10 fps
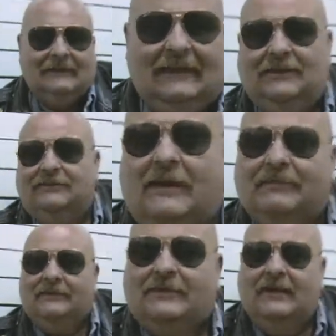He
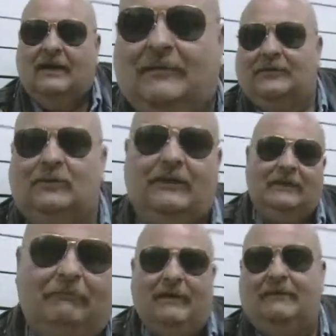dropped the cigar between
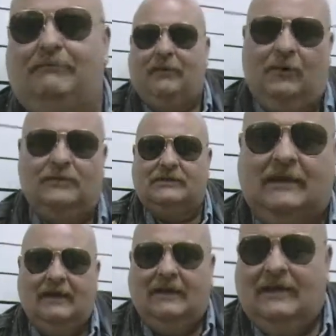the bedpost
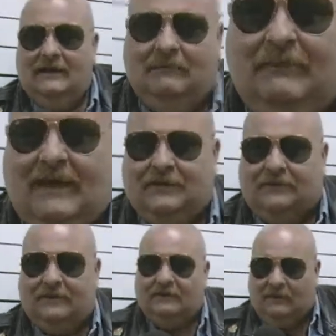and the
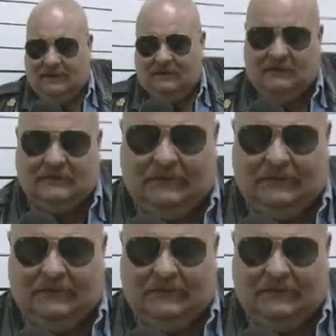mattress while it was